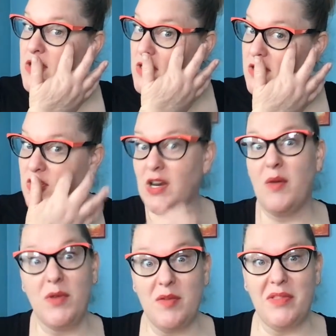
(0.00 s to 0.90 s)

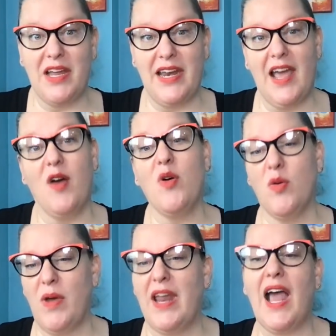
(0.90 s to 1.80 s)
reapply now or
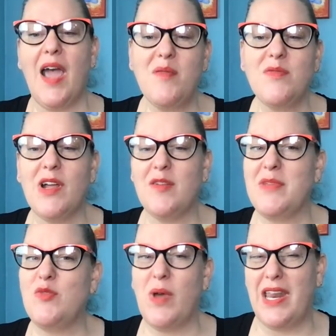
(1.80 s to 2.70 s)
wait? I would
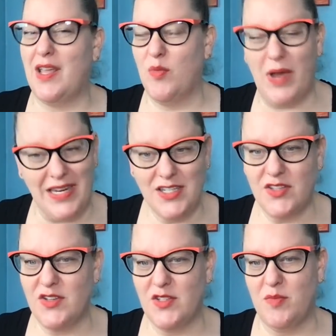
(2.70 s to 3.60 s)
recommend waiting. Wait until
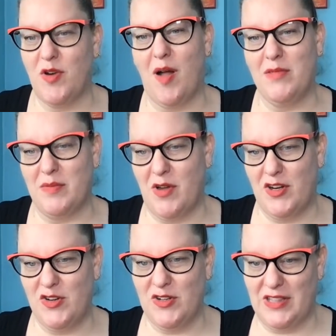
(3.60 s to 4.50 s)
there's a problem on
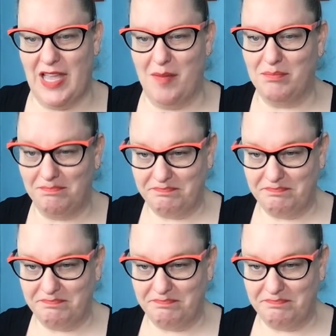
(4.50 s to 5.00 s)
your claim.